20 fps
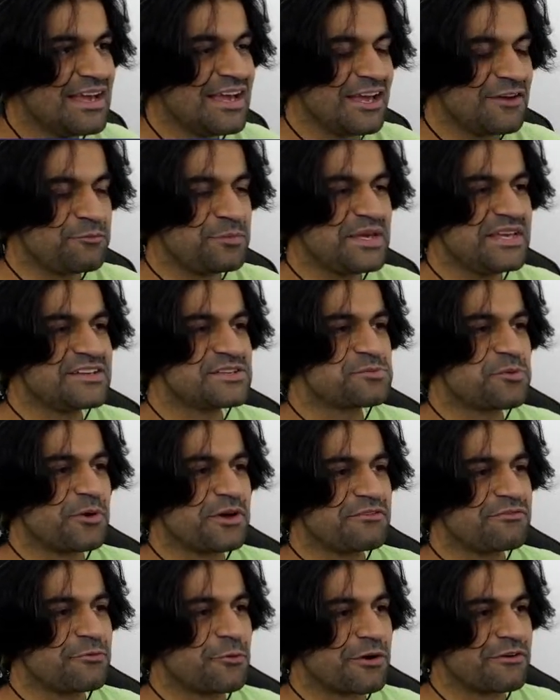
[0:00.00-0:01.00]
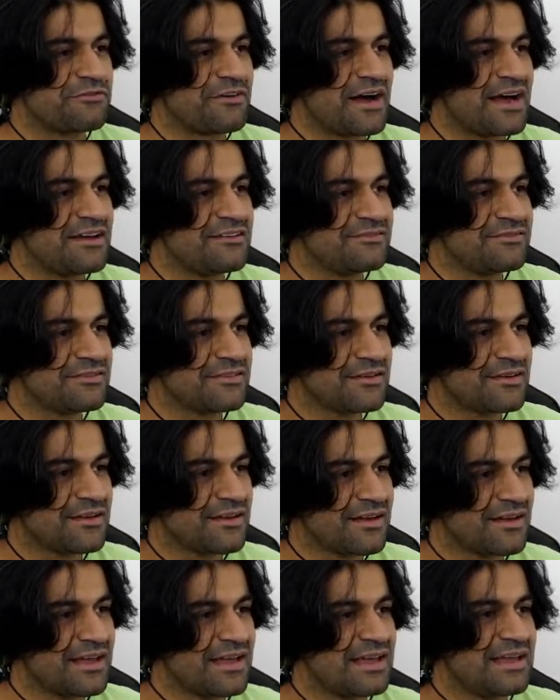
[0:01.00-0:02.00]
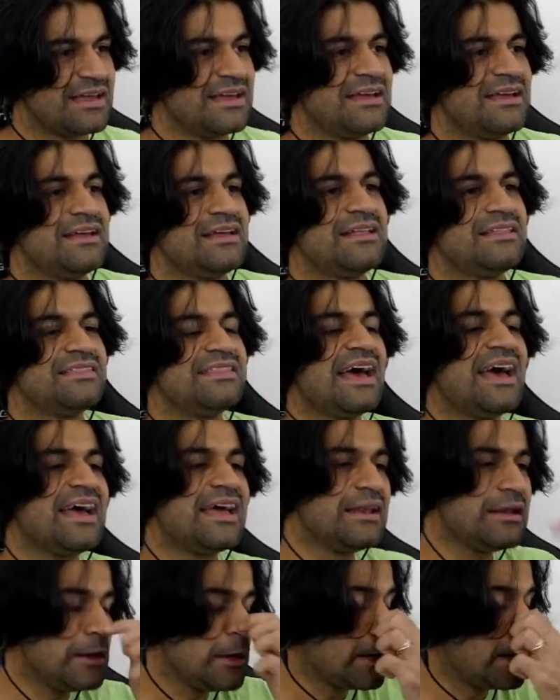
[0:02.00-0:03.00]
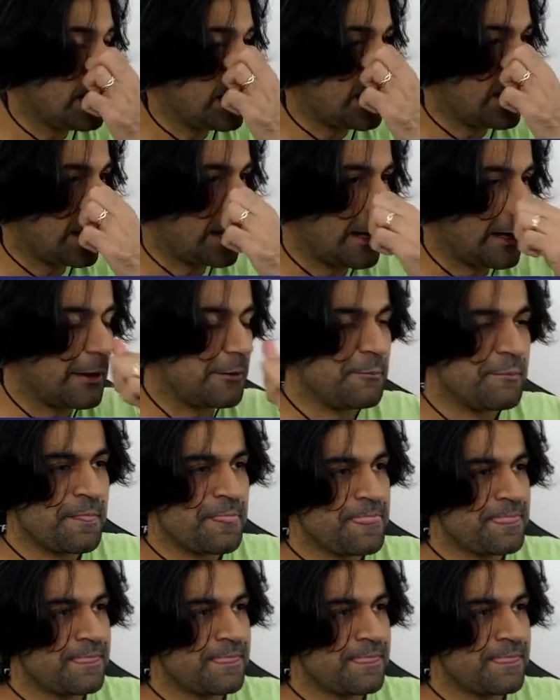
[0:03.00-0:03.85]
If p is 0.45, then 1